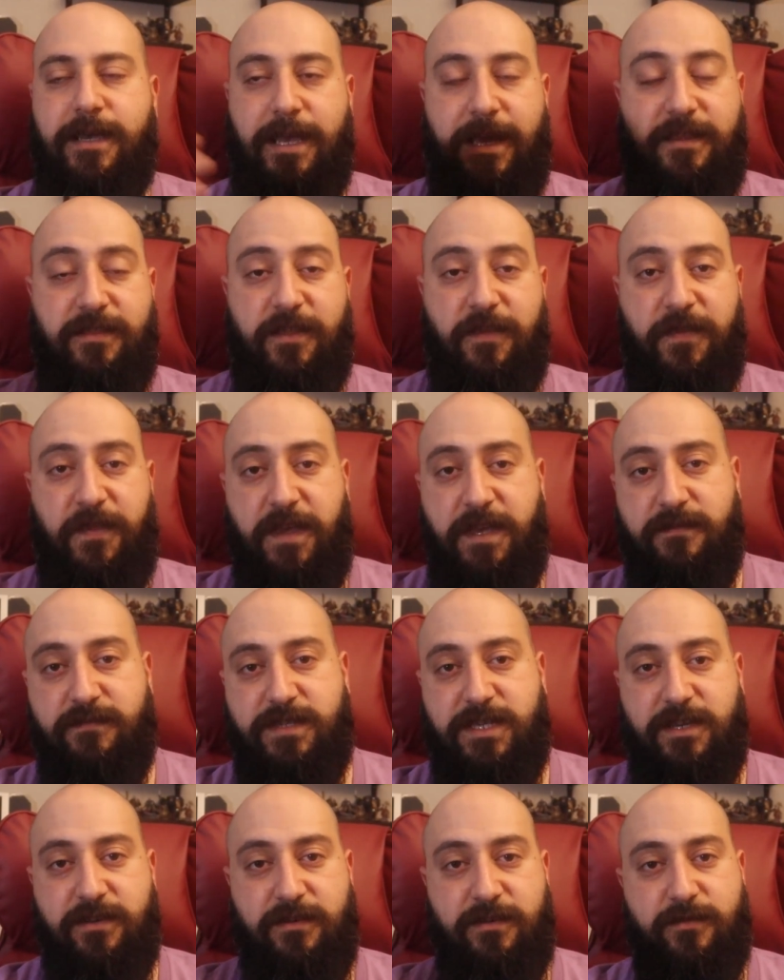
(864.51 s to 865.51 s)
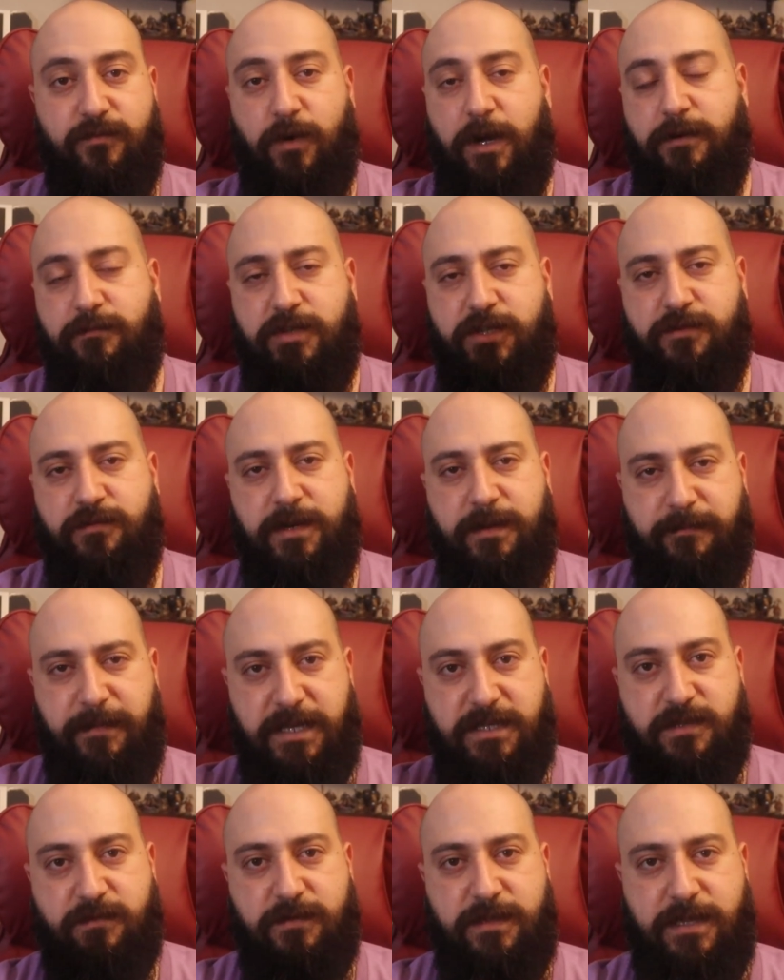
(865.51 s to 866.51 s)
And the Thieves Guild, why would you want to
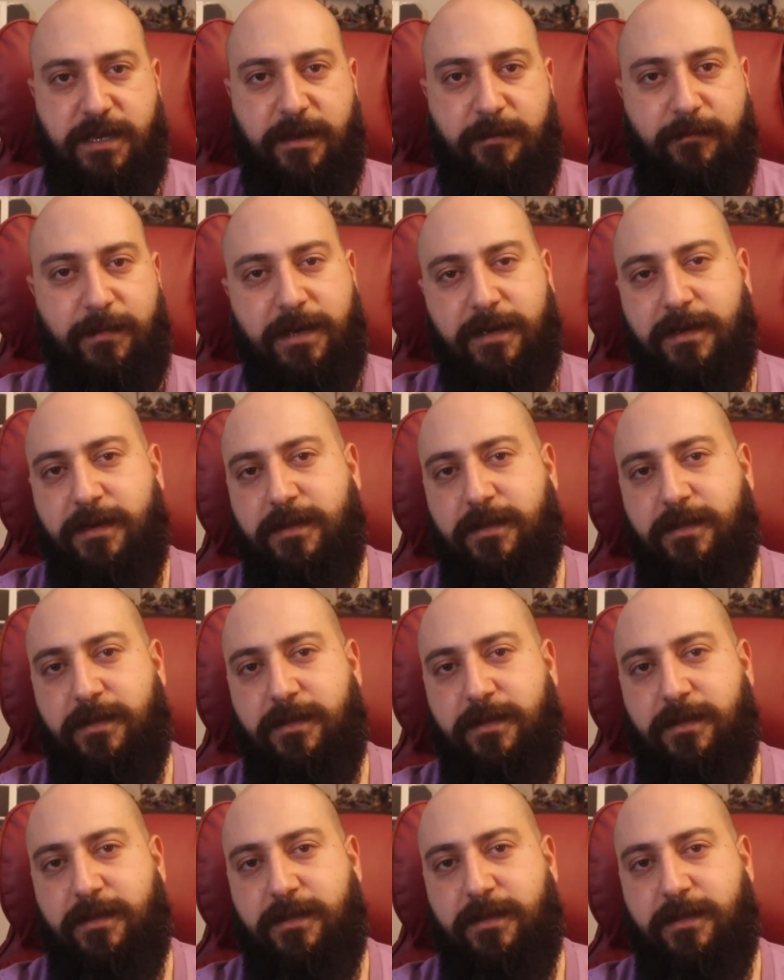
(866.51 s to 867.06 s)
mess with them?